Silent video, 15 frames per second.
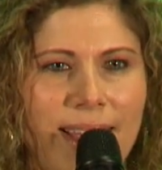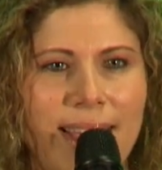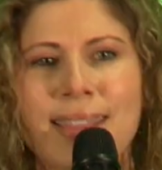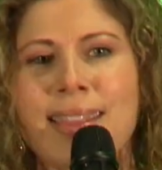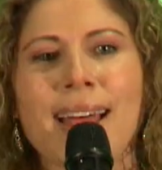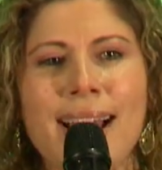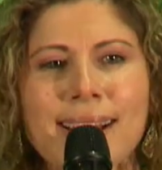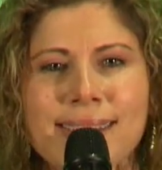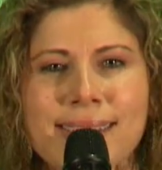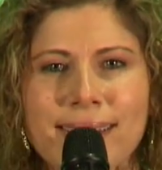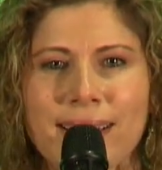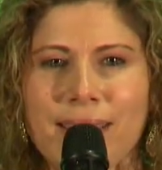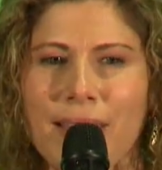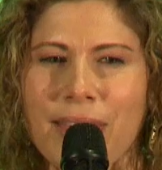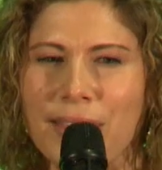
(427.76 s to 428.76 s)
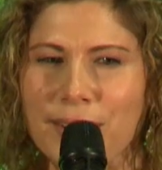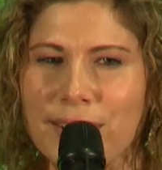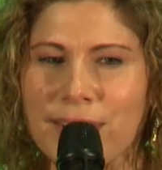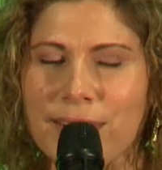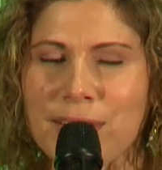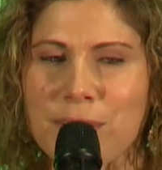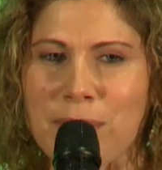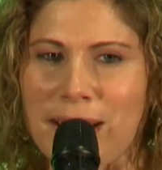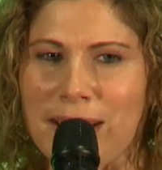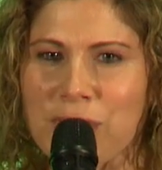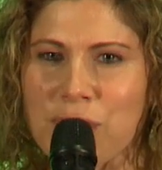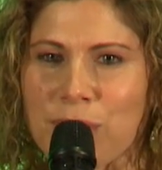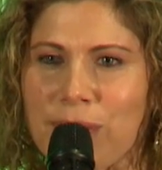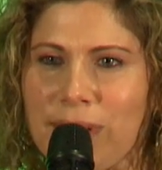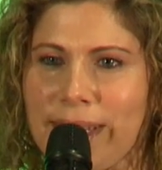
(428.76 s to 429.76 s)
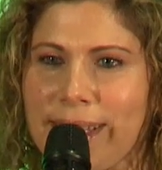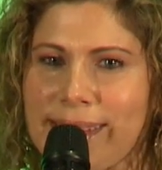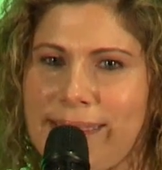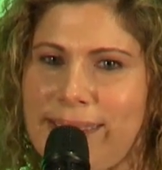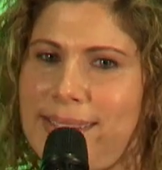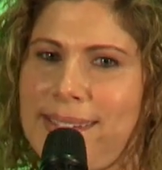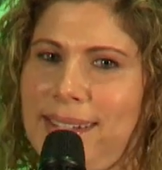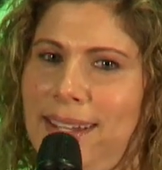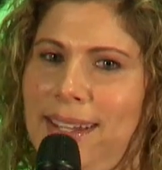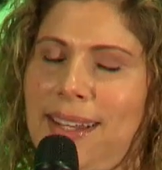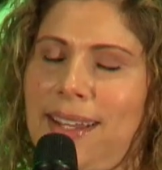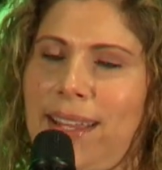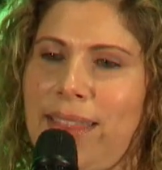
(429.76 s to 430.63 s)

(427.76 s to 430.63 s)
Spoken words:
And lastly, the 3rd module is the D.